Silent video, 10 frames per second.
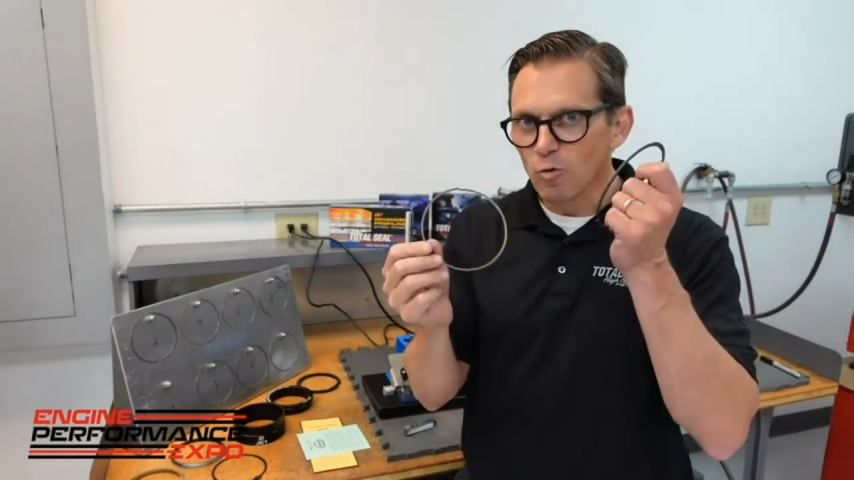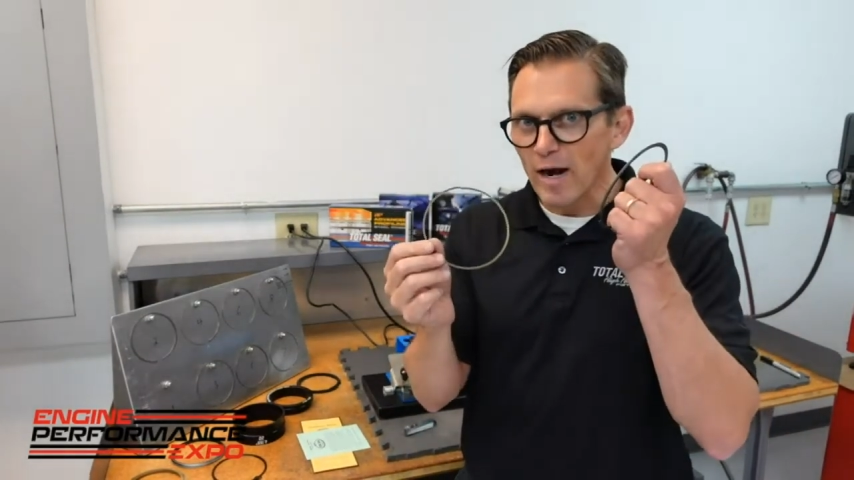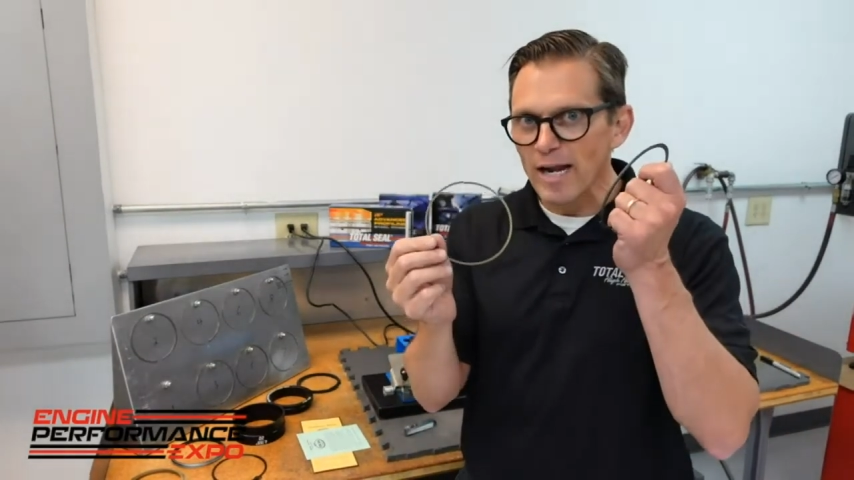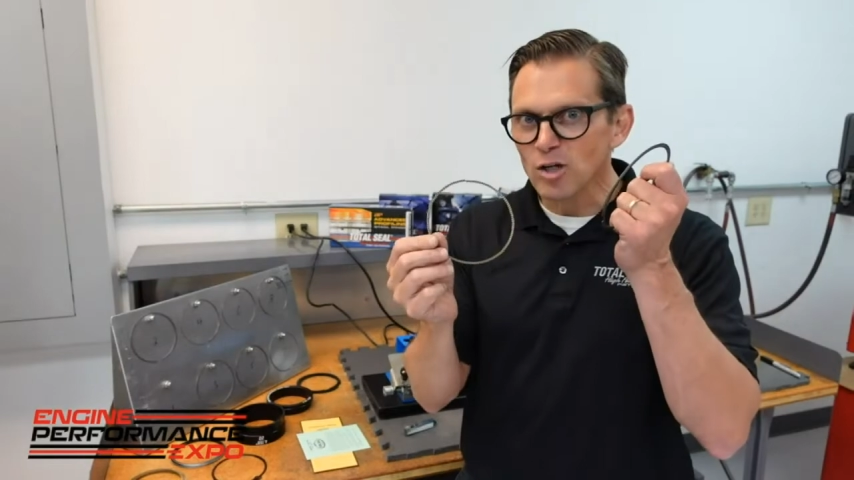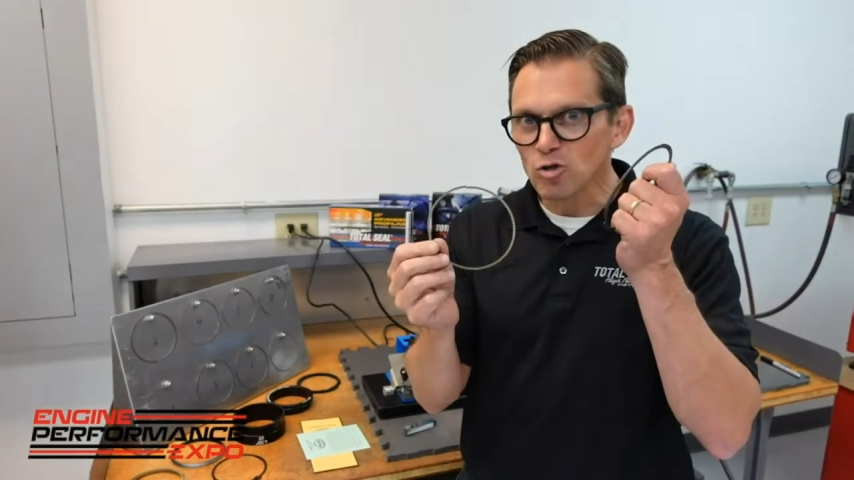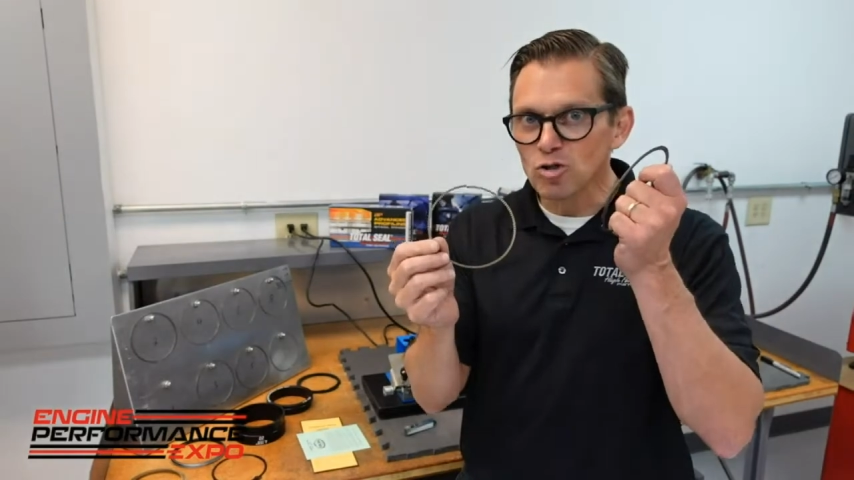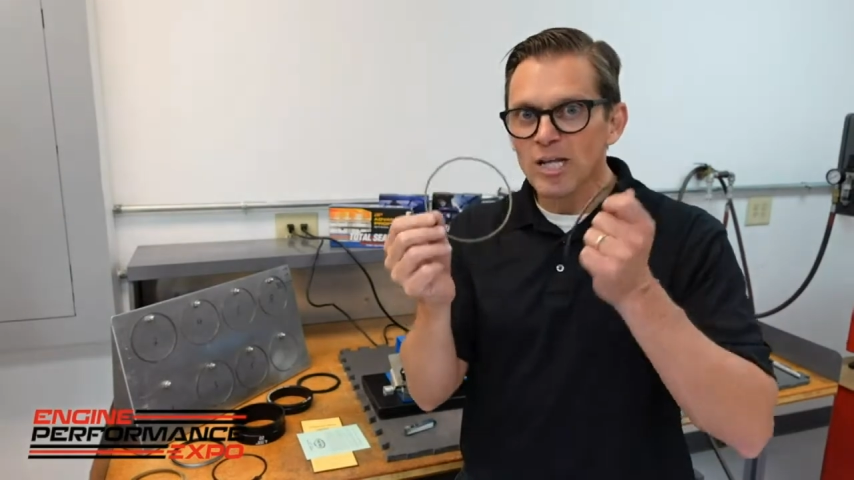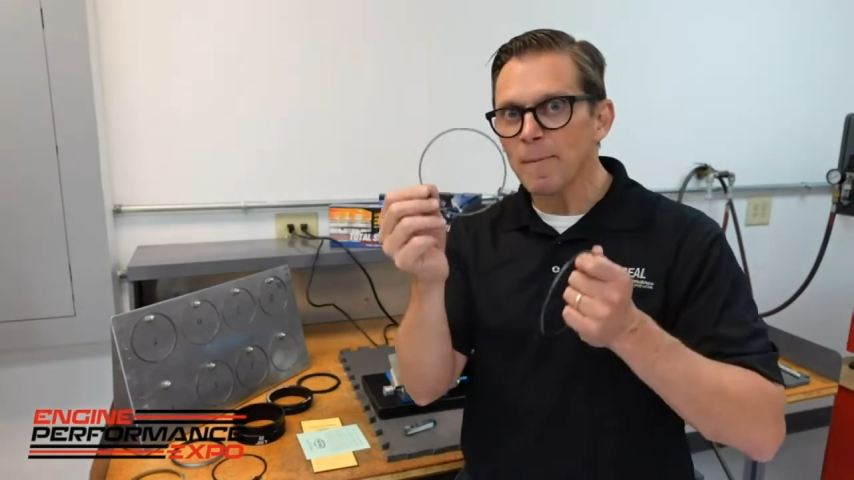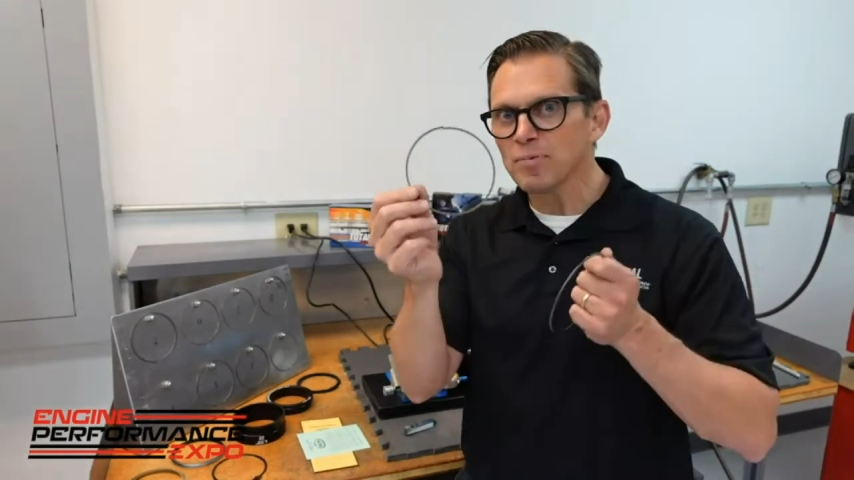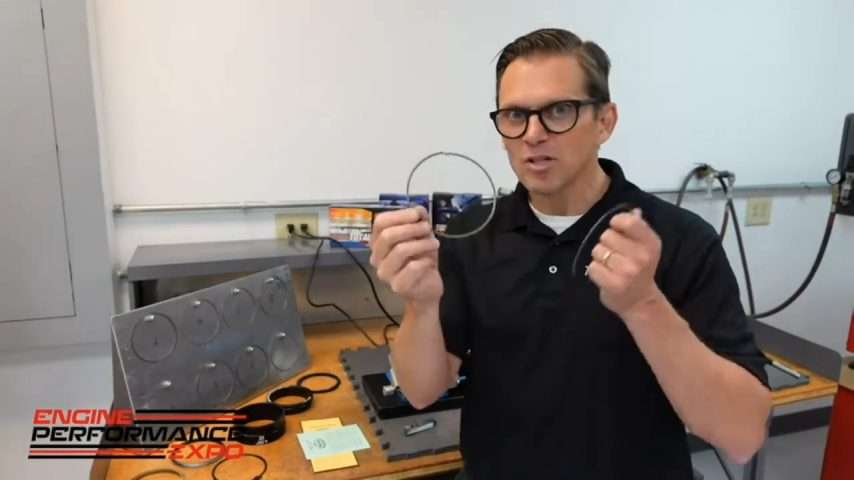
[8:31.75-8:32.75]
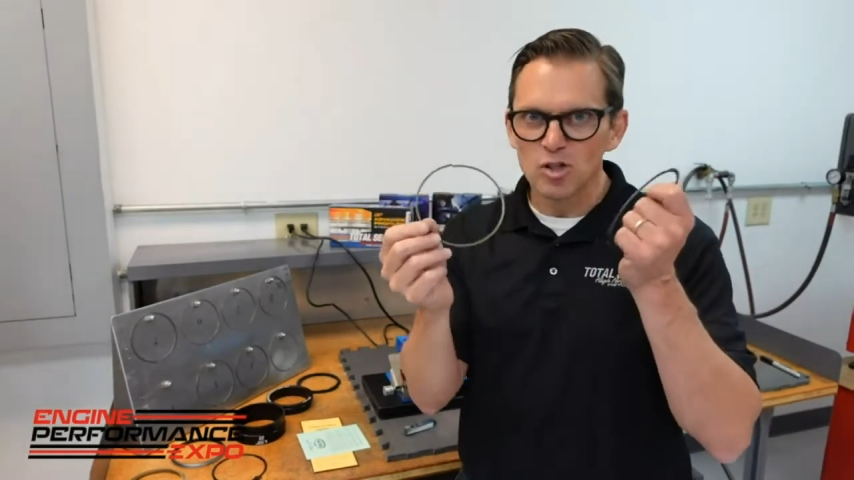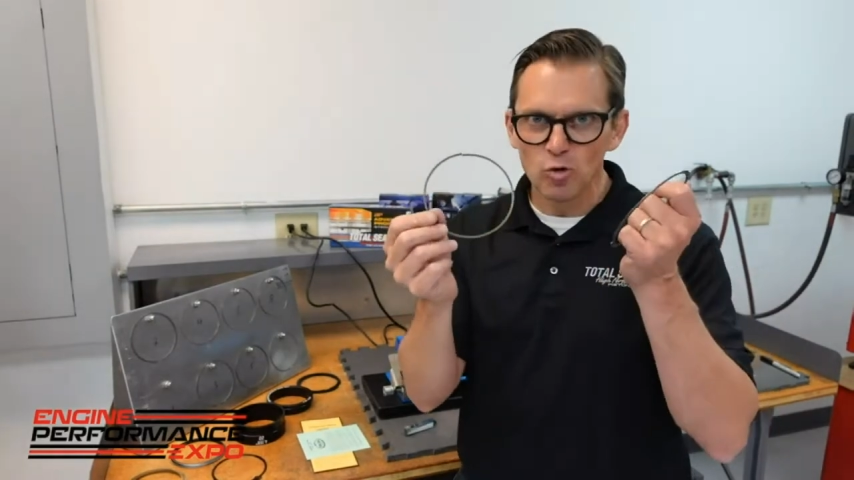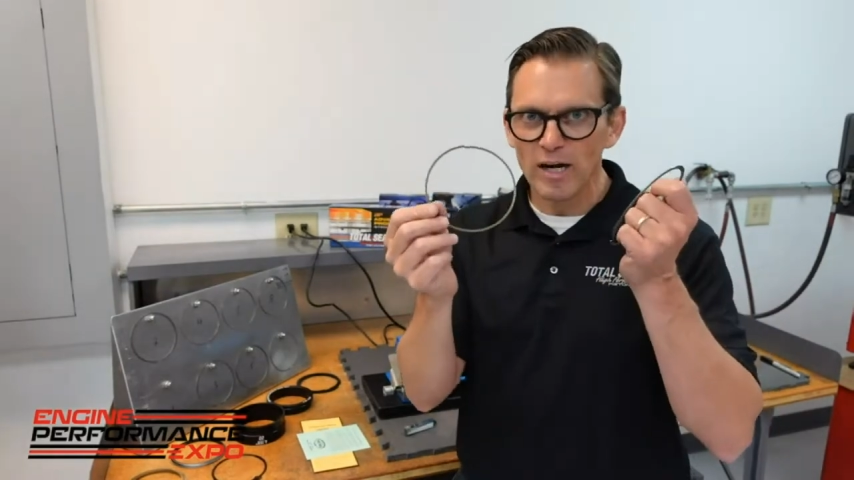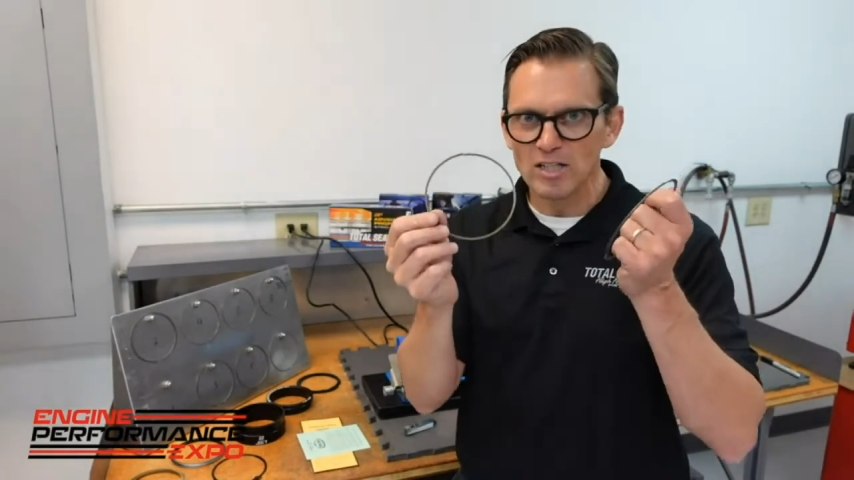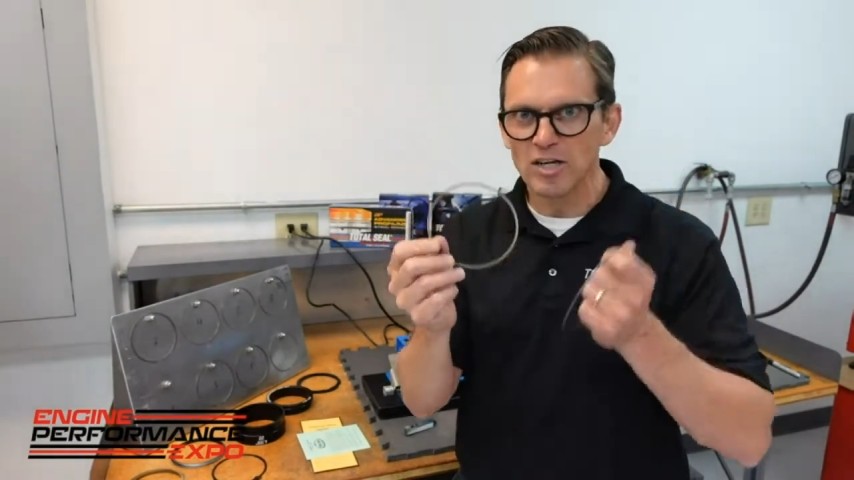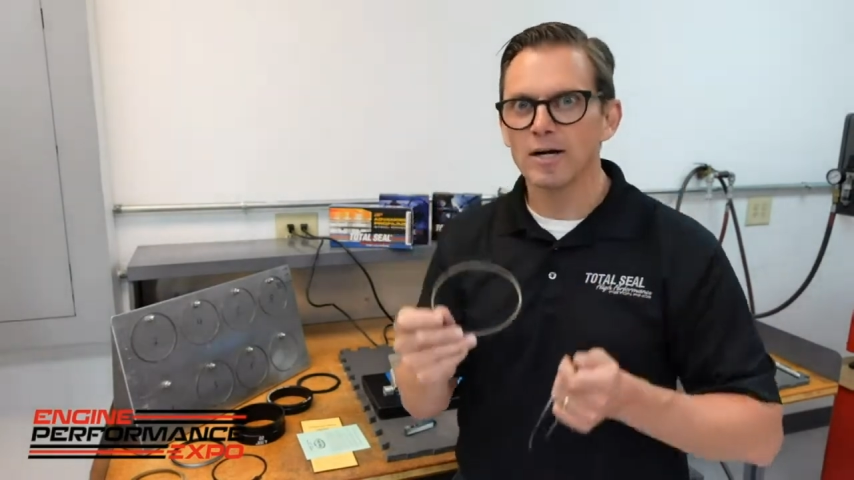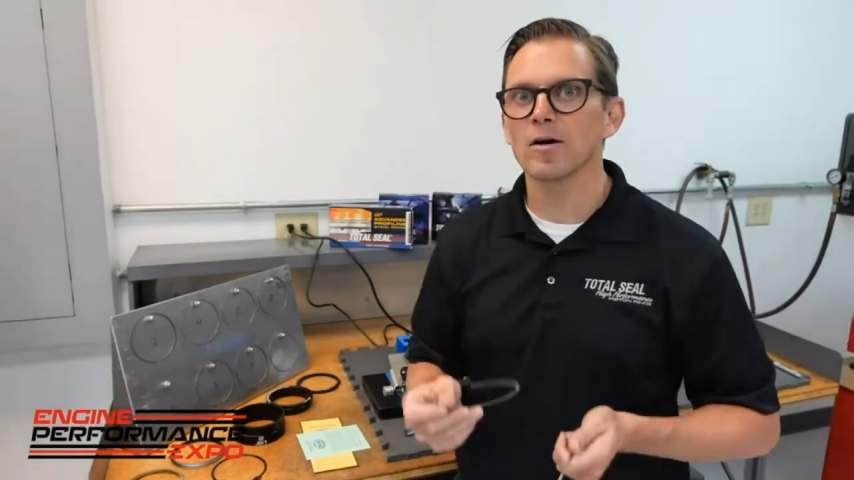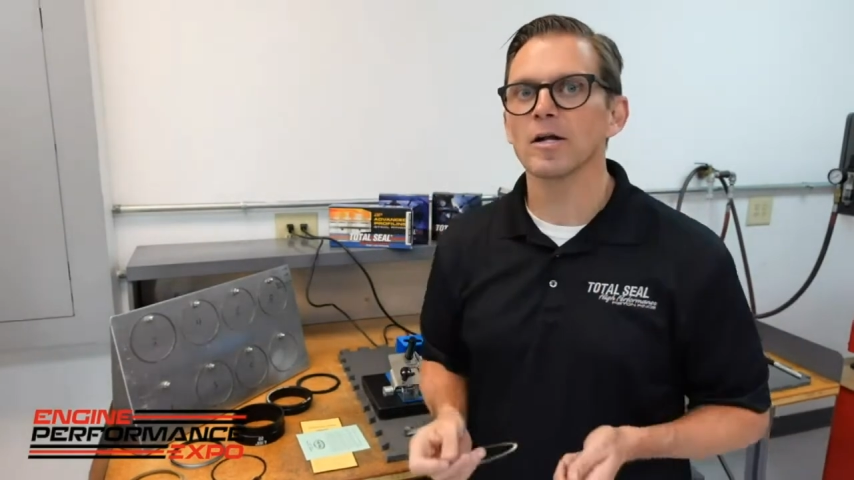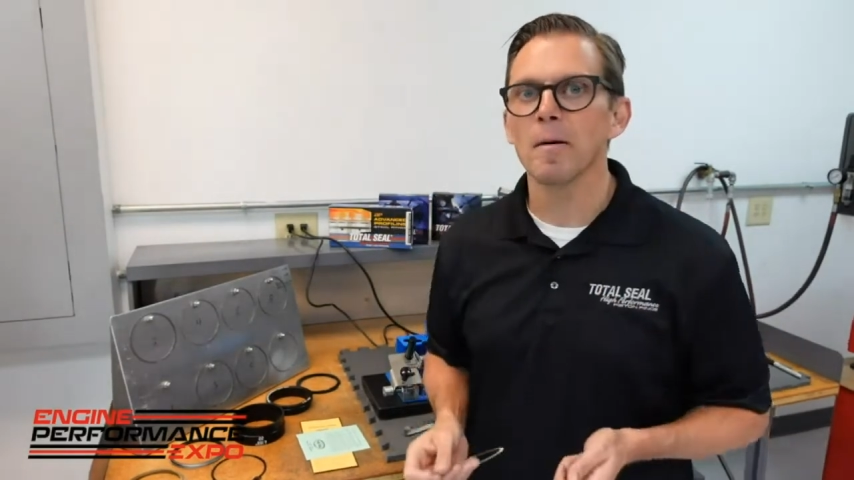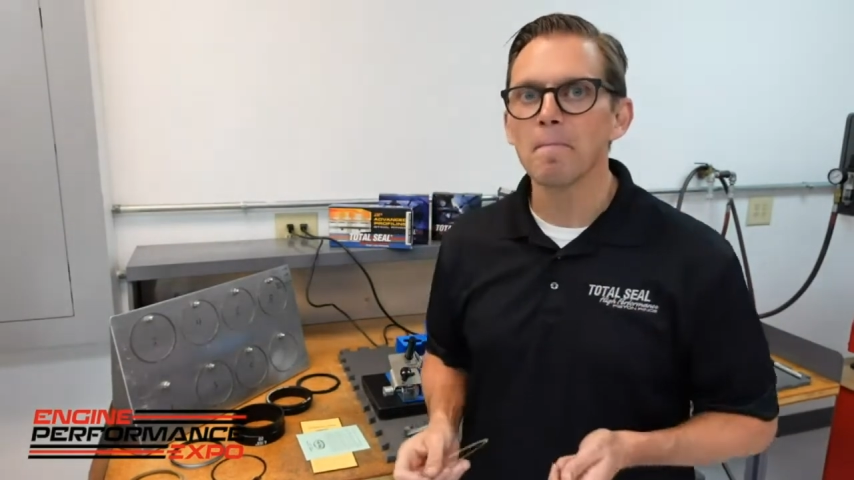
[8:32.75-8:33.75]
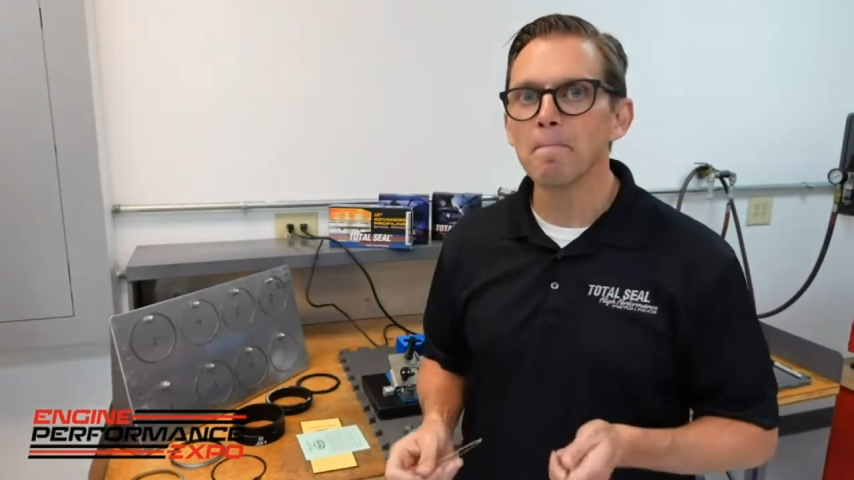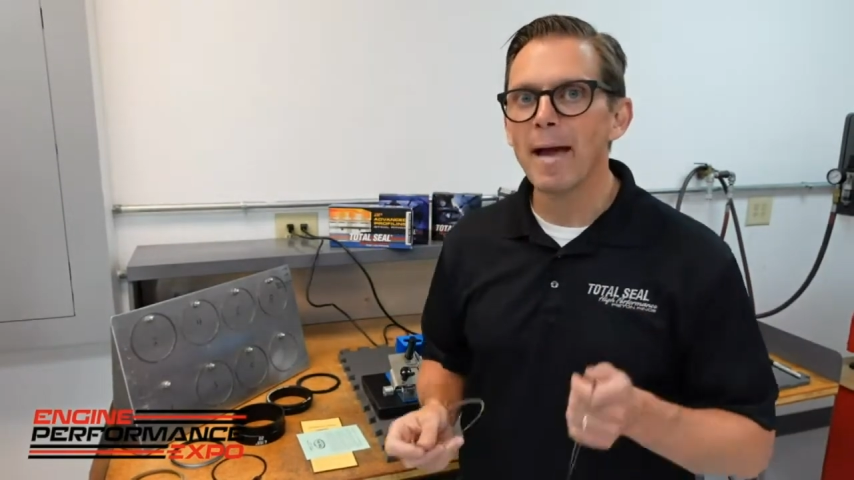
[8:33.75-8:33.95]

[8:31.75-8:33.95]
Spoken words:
ring tips and tricks here to